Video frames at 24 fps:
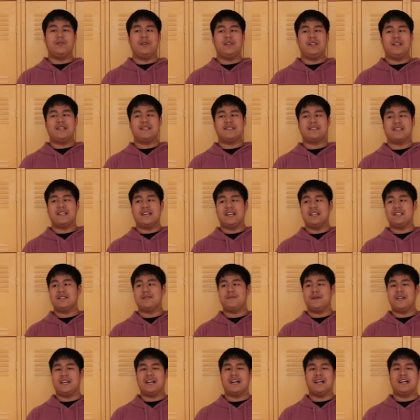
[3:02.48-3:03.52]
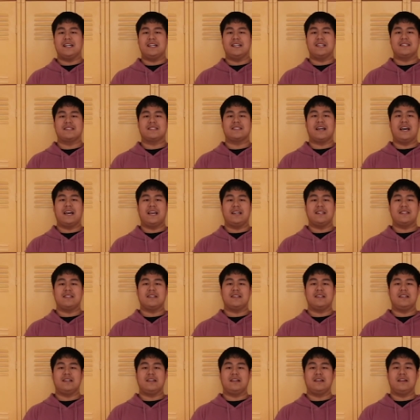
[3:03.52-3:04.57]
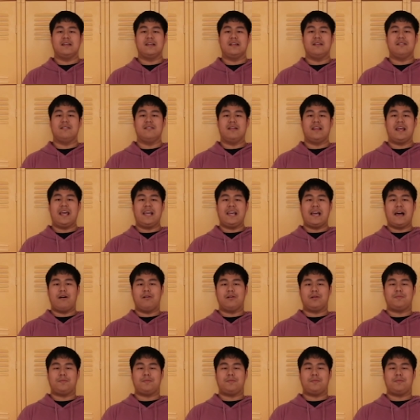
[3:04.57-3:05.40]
doing these things because I get to hang out